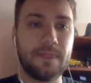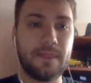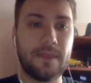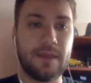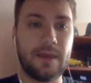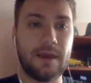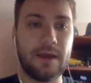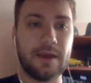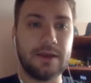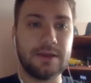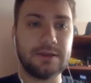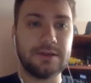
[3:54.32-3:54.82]

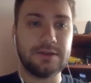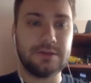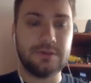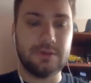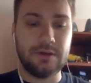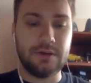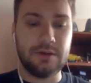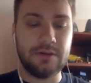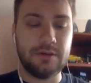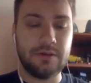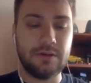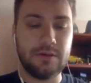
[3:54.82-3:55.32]
and
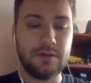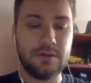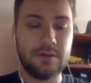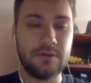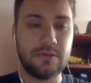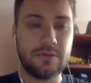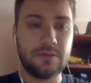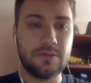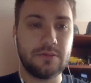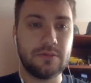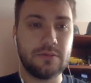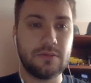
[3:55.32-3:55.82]

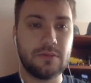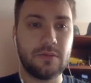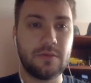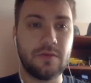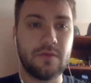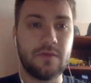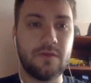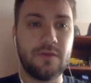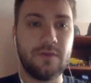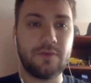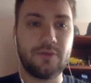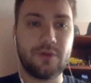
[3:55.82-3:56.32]

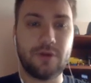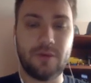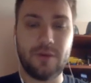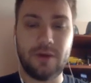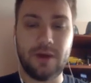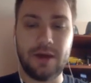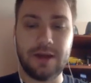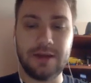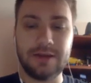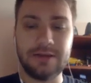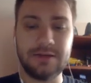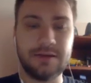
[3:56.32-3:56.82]
we
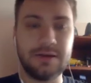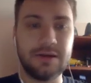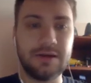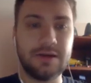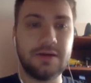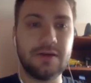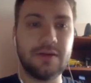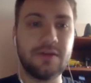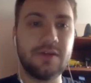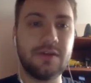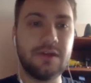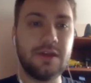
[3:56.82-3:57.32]
provide
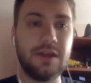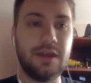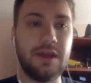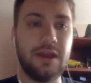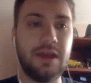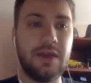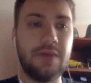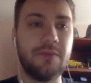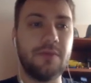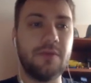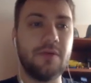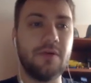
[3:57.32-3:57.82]
the
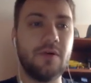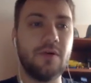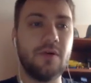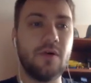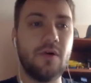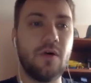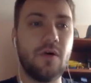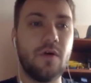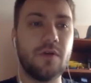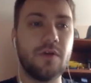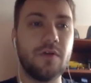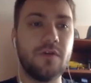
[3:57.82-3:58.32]
name
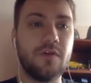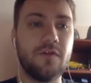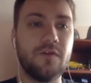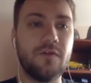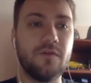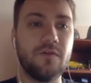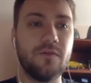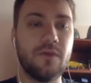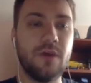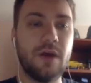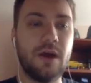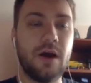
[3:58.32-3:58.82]
of
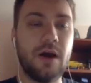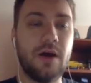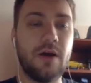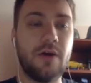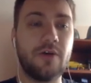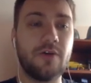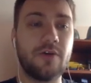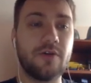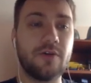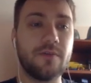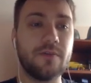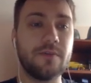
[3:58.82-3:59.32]

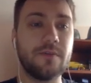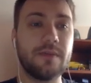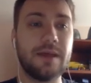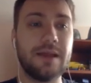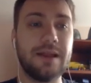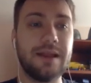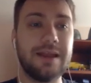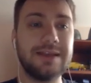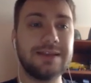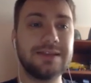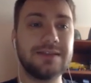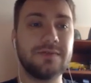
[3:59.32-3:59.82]
our
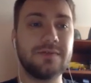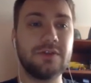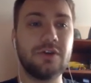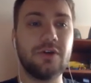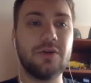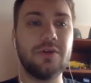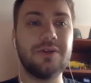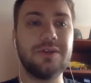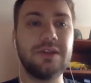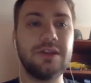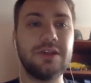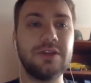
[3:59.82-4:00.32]
list. We
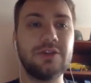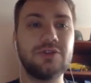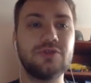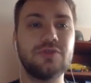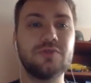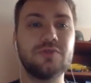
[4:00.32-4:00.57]
don't need to